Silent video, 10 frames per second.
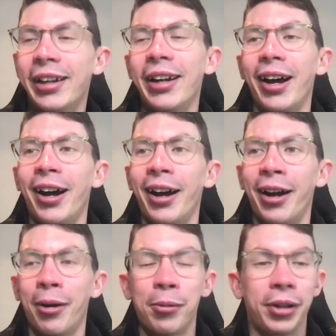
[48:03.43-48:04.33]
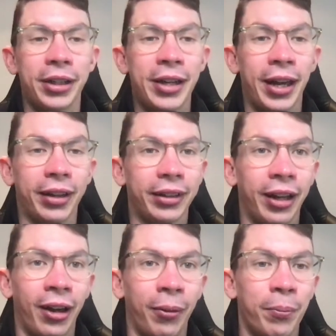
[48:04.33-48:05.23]
And yeah,
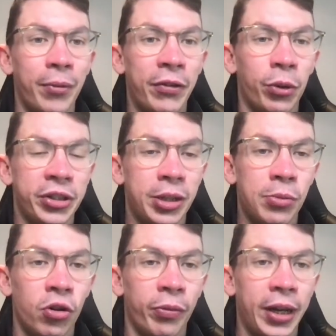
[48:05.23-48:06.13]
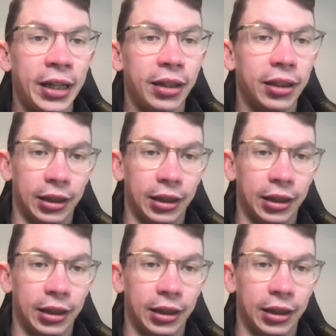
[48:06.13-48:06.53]
if you want to see more of me,